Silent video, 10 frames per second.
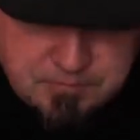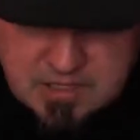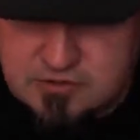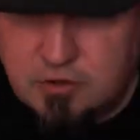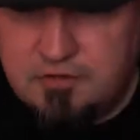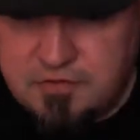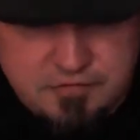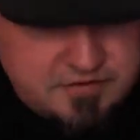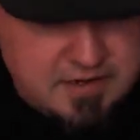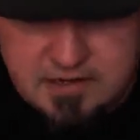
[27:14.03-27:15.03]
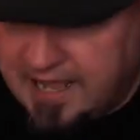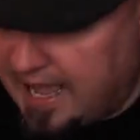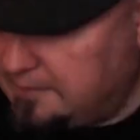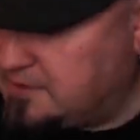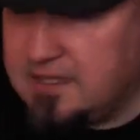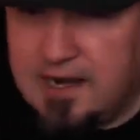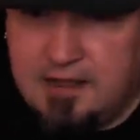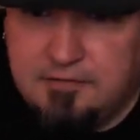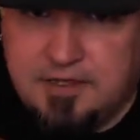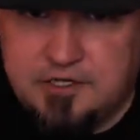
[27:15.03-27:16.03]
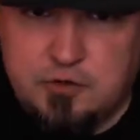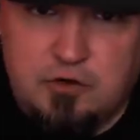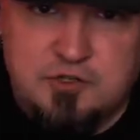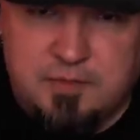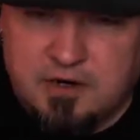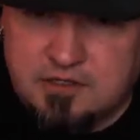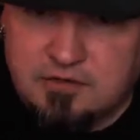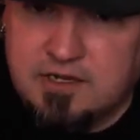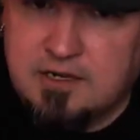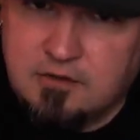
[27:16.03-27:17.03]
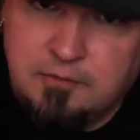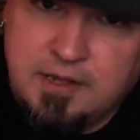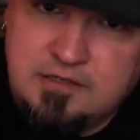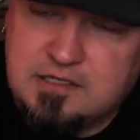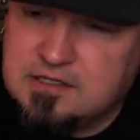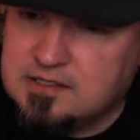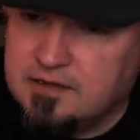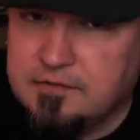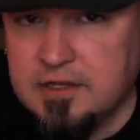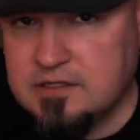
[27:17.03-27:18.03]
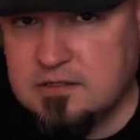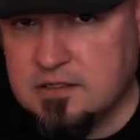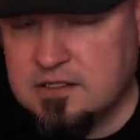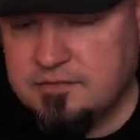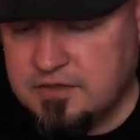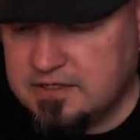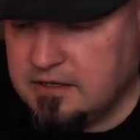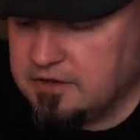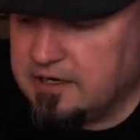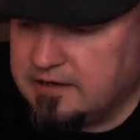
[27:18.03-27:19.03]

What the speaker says: So if you've seen caps that have like scorch marks or get a little melted and stuff, it's often Delrin.